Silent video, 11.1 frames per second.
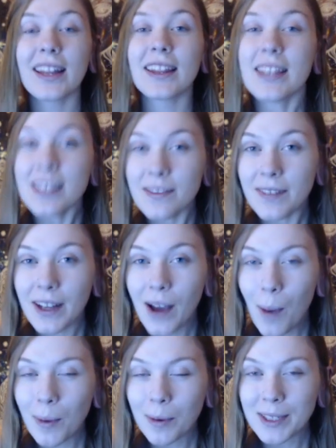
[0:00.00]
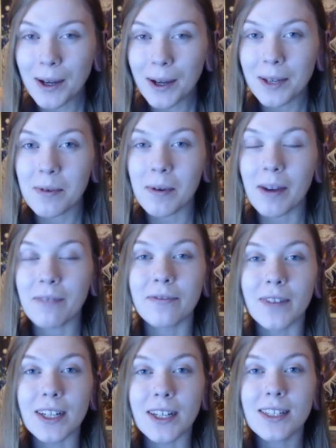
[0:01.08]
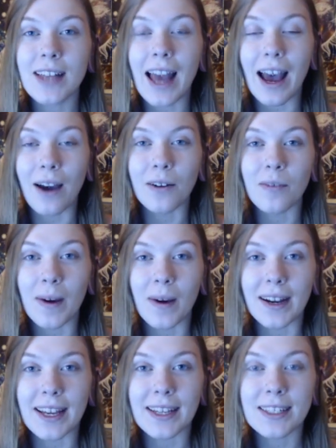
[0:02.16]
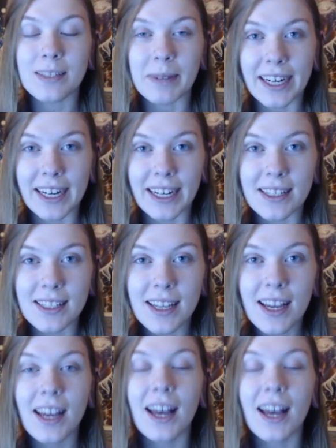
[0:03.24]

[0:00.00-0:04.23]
This video I'm going to be talking about my first out-of-body experience.